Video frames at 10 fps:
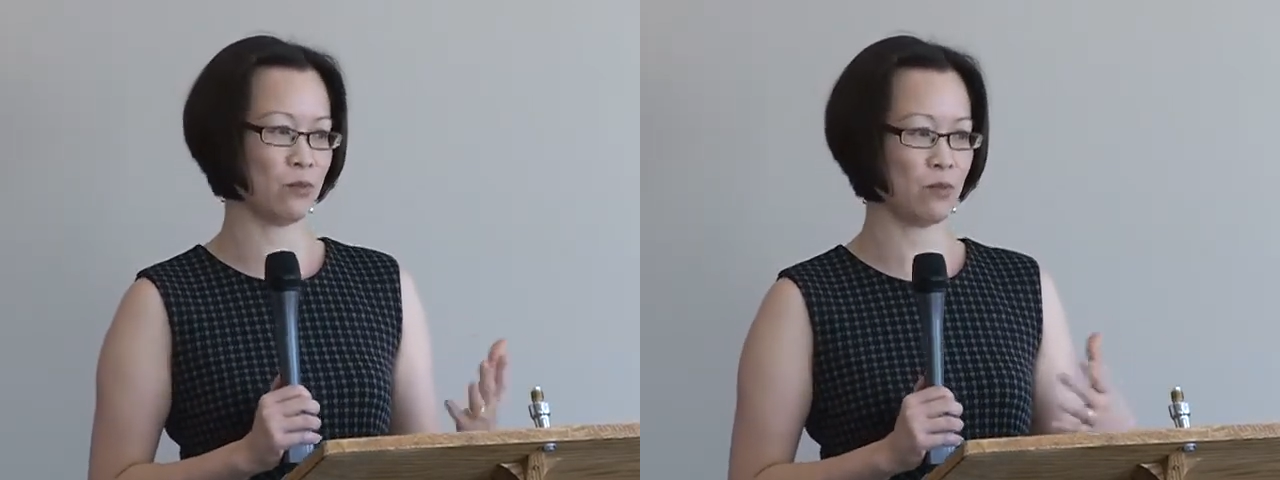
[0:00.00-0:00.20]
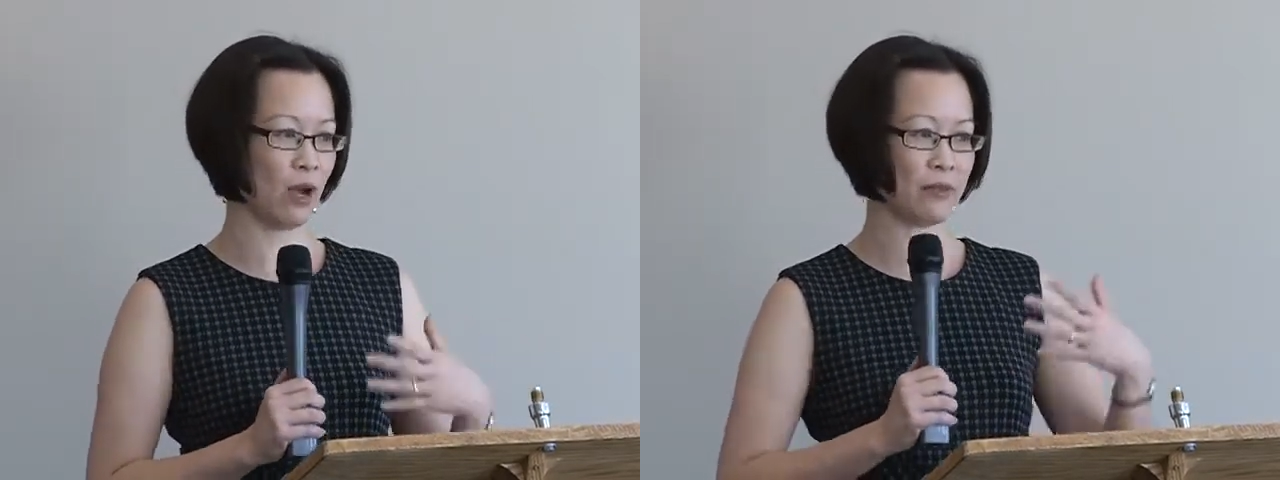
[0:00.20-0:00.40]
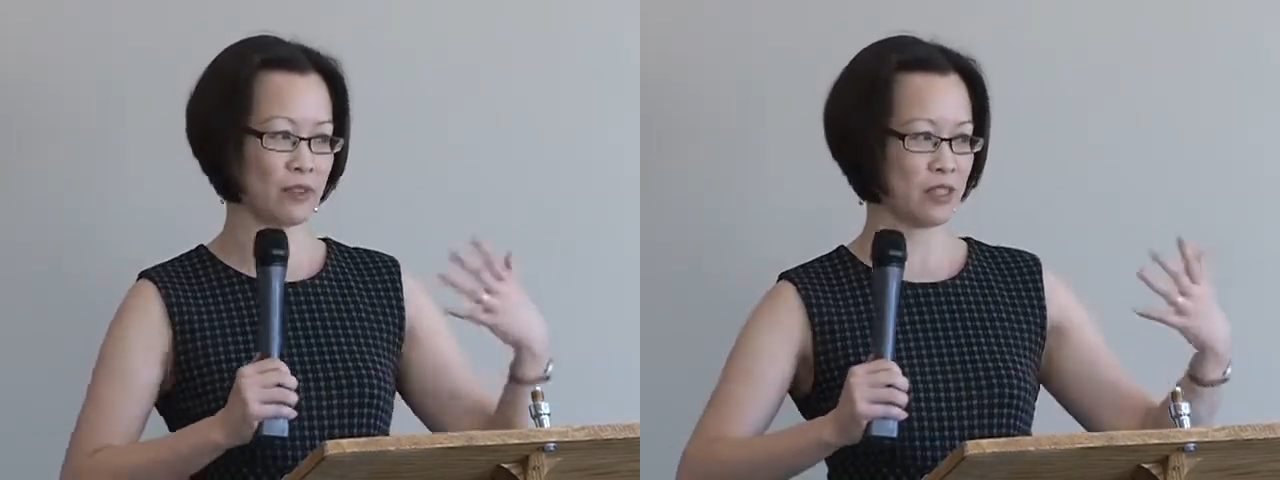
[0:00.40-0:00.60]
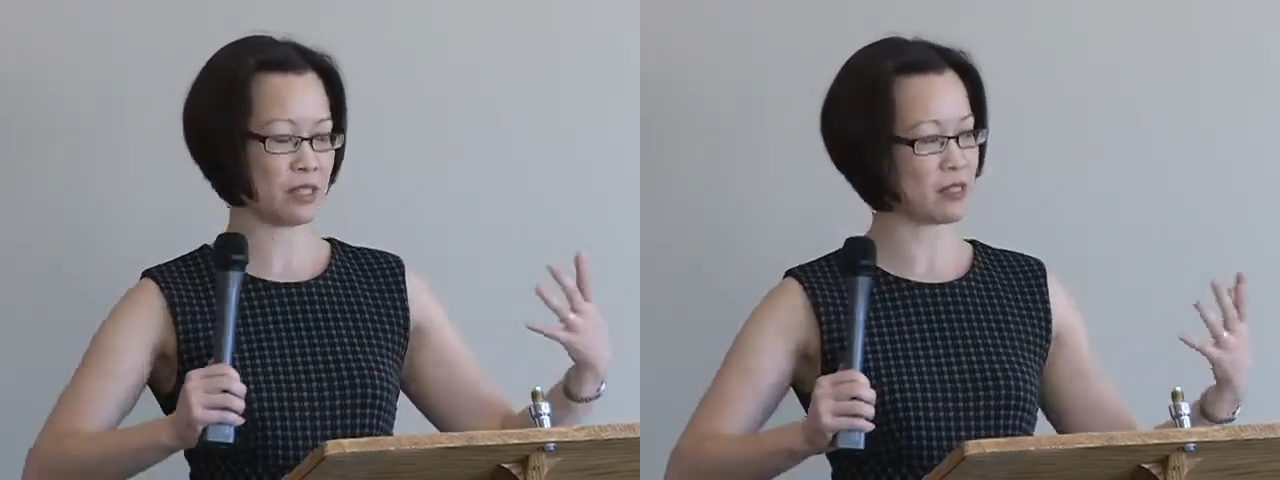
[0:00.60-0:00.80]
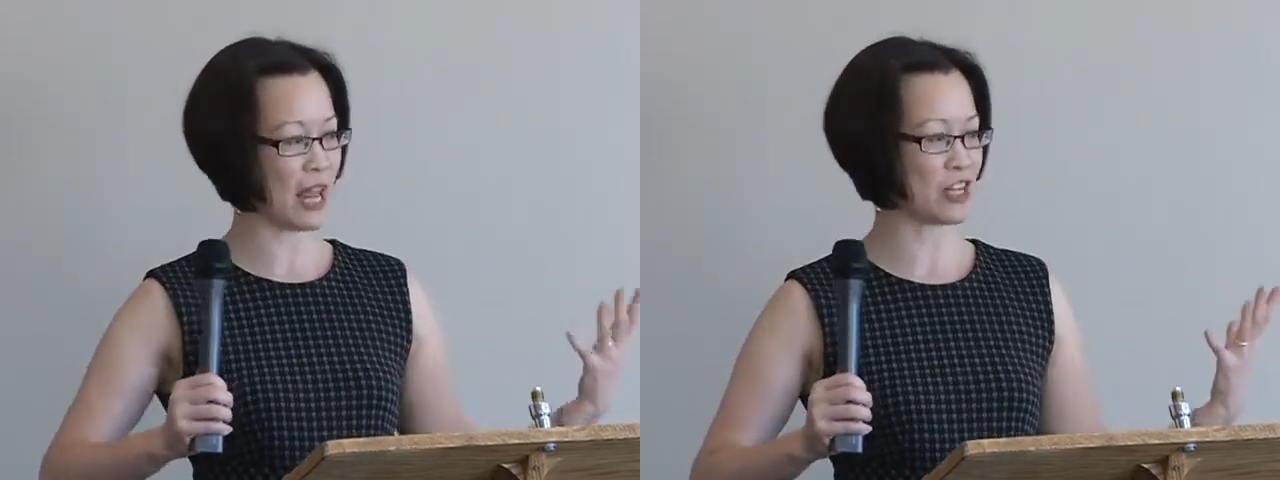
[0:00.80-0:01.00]
run
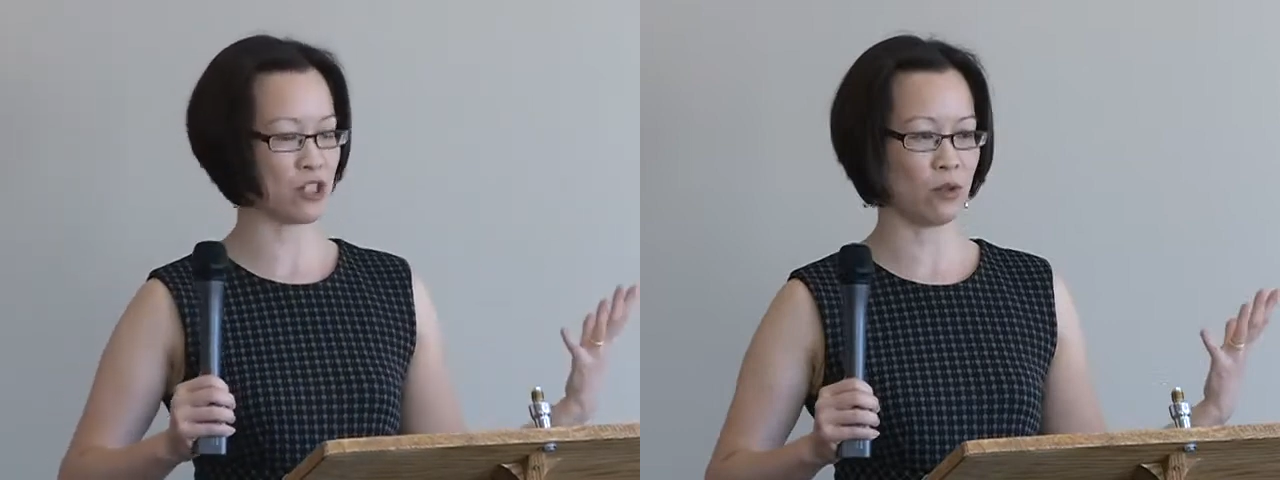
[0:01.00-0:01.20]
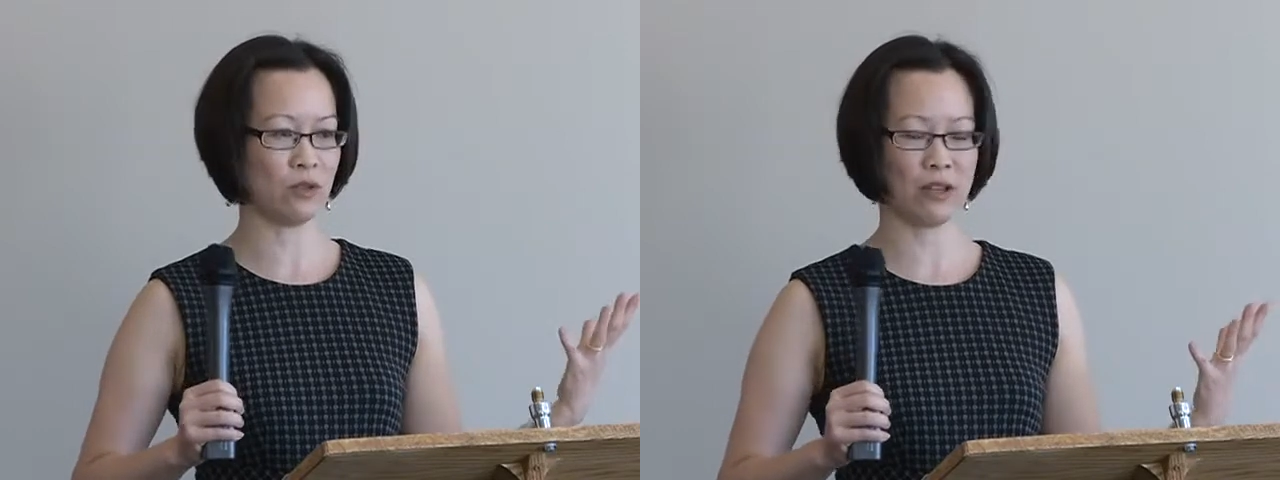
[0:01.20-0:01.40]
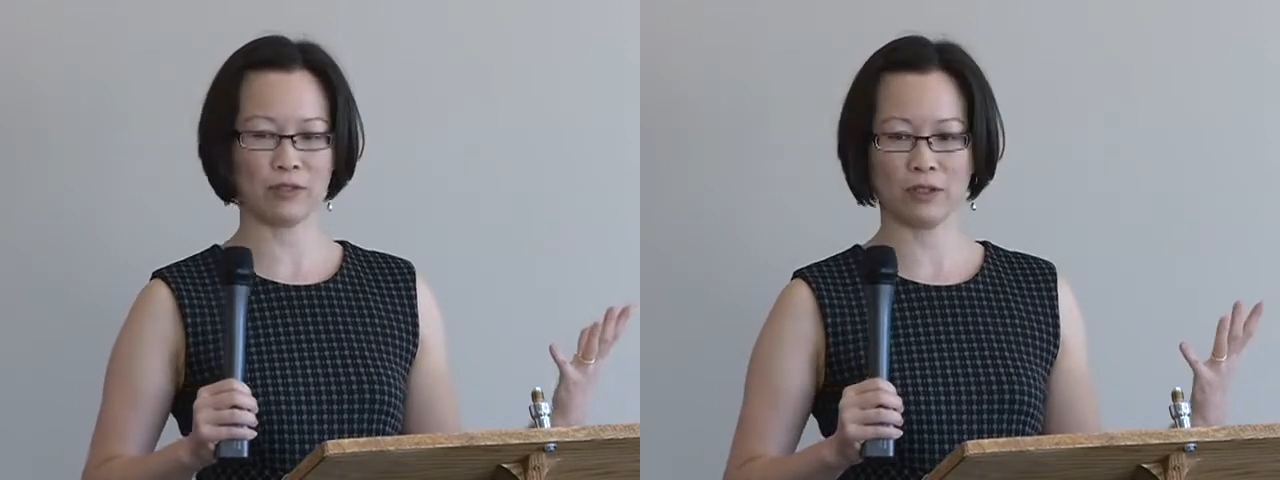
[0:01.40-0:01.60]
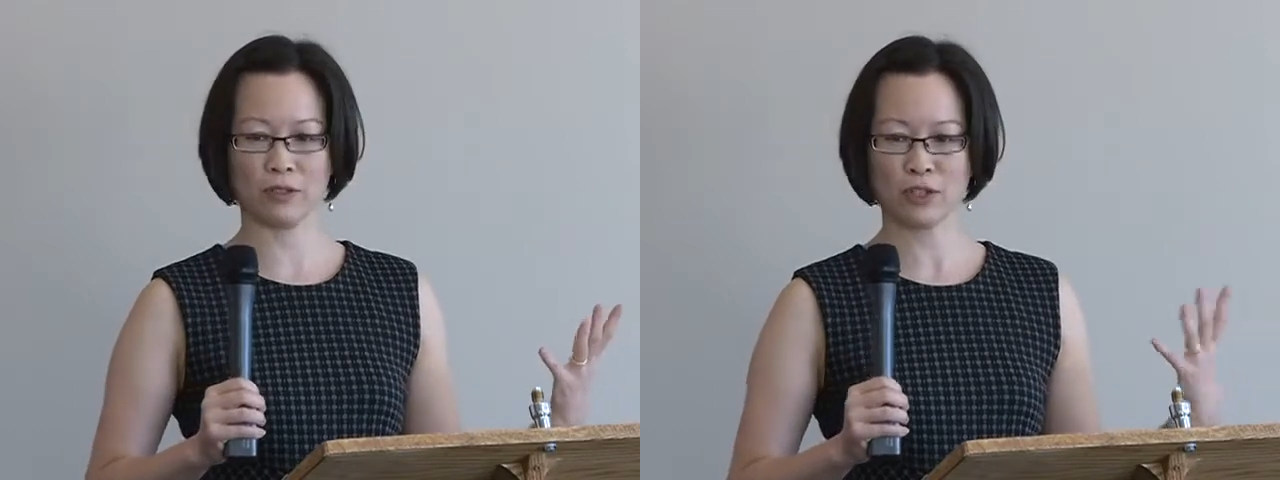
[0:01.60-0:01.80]
this national level,